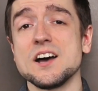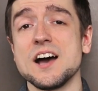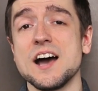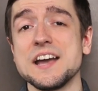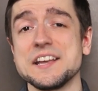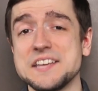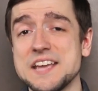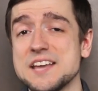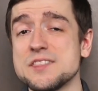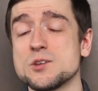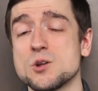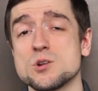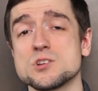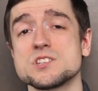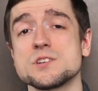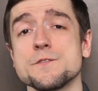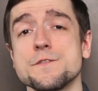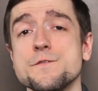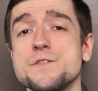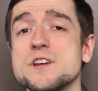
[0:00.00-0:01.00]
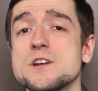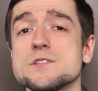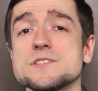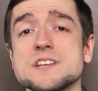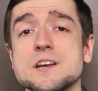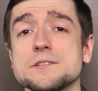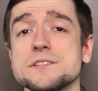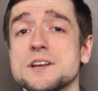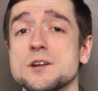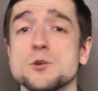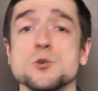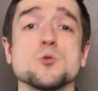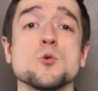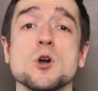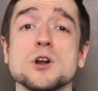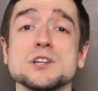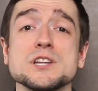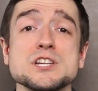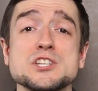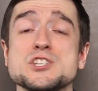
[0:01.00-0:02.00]
again, there are some fears out there who
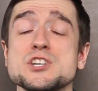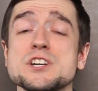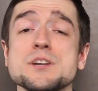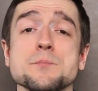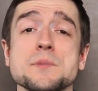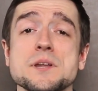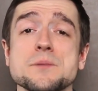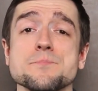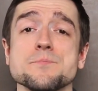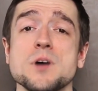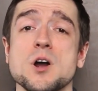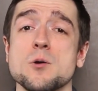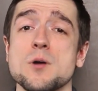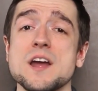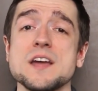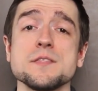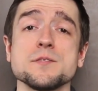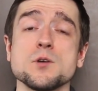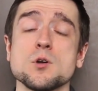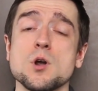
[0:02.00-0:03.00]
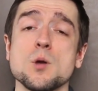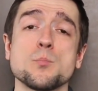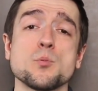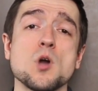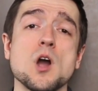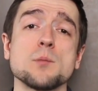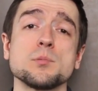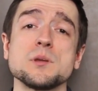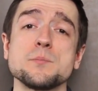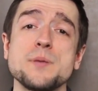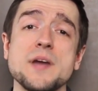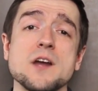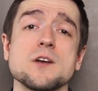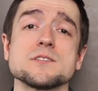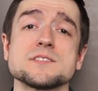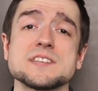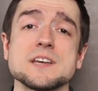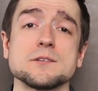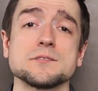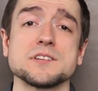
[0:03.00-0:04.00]
are legitimate, all right? There are probably
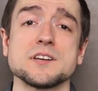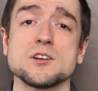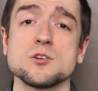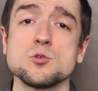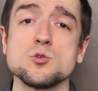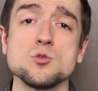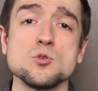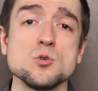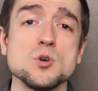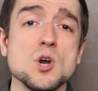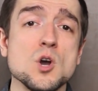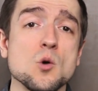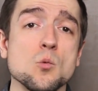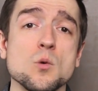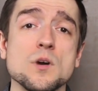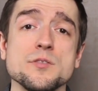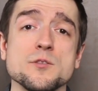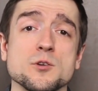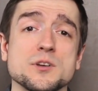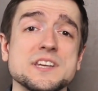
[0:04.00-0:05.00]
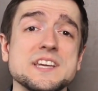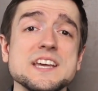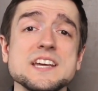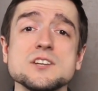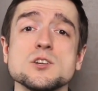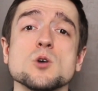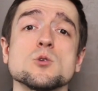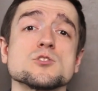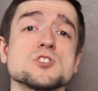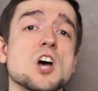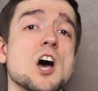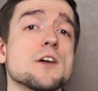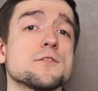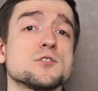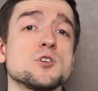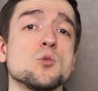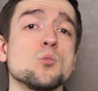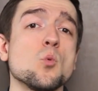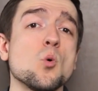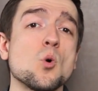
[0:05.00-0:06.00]
parents out there who, when their kid goes off
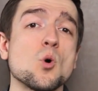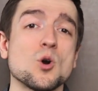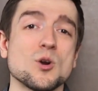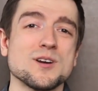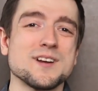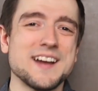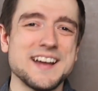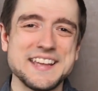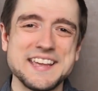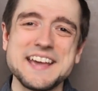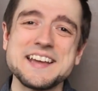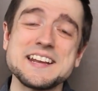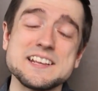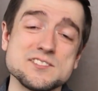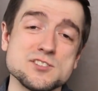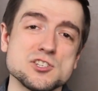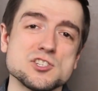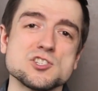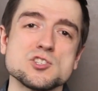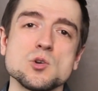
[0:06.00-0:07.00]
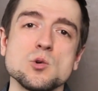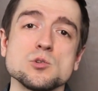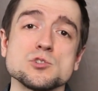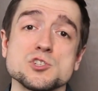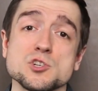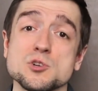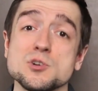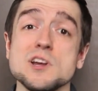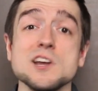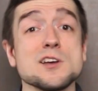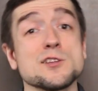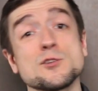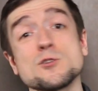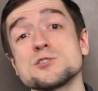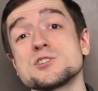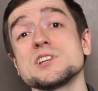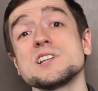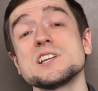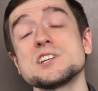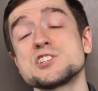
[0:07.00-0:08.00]
to war, again, as a soldier,
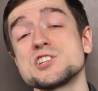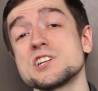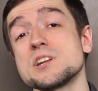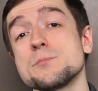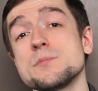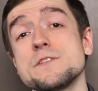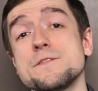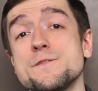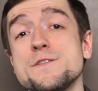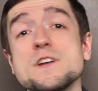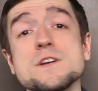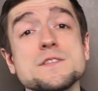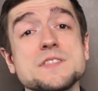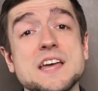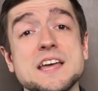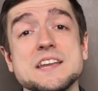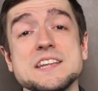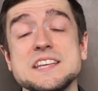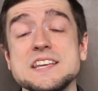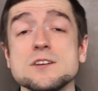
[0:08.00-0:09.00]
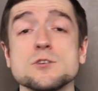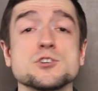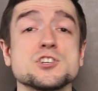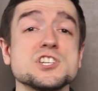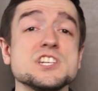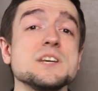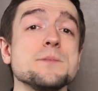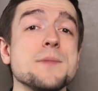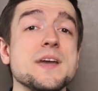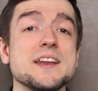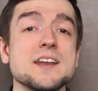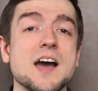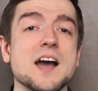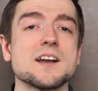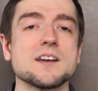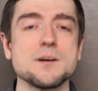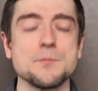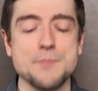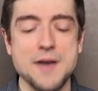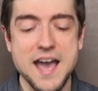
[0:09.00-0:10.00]
there's a legitimate fear that he or she may
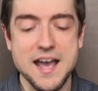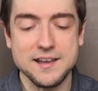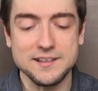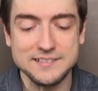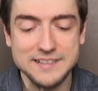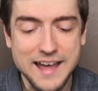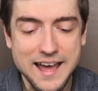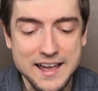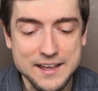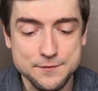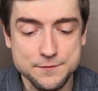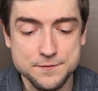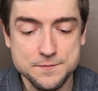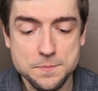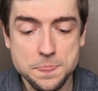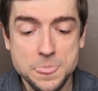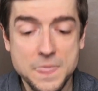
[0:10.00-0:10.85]
not come back alive.